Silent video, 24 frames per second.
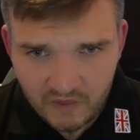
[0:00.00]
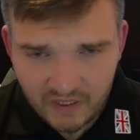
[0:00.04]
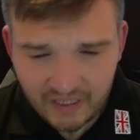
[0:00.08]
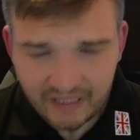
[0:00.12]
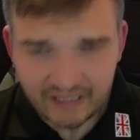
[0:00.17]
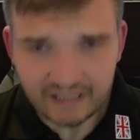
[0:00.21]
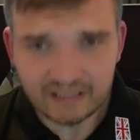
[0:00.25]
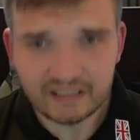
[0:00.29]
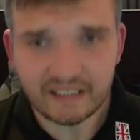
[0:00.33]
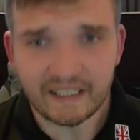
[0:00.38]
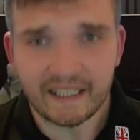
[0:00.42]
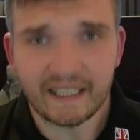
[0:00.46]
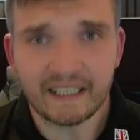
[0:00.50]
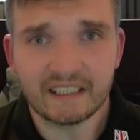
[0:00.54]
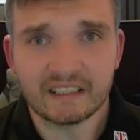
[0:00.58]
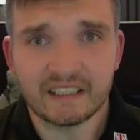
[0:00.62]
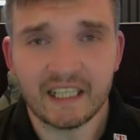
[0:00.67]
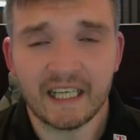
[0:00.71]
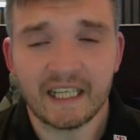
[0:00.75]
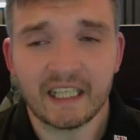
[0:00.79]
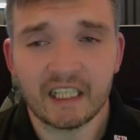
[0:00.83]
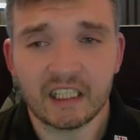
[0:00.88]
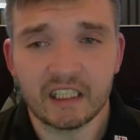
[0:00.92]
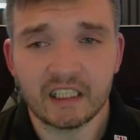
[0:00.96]
and see
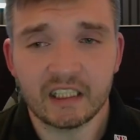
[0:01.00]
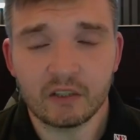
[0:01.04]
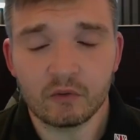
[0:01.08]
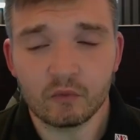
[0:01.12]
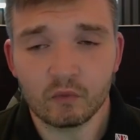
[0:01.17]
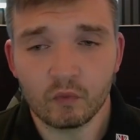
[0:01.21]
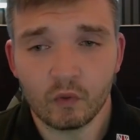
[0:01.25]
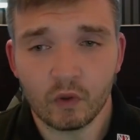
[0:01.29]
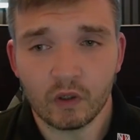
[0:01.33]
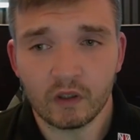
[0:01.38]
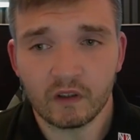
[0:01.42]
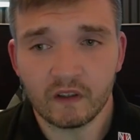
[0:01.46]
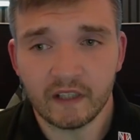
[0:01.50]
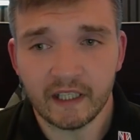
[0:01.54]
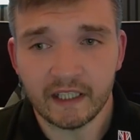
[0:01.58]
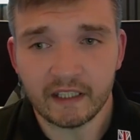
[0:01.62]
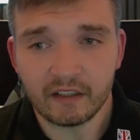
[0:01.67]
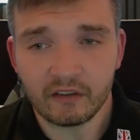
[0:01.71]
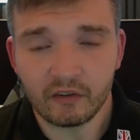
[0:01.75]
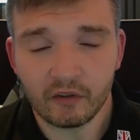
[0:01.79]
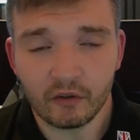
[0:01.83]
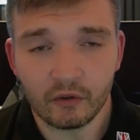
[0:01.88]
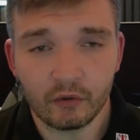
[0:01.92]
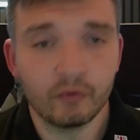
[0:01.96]
exactly what
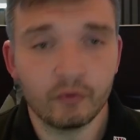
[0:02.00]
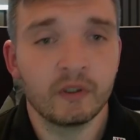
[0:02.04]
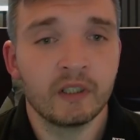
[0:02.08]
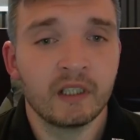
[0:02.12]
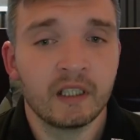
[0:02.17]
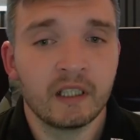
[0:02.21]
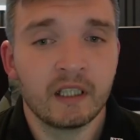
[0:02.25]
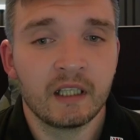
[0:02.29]
they do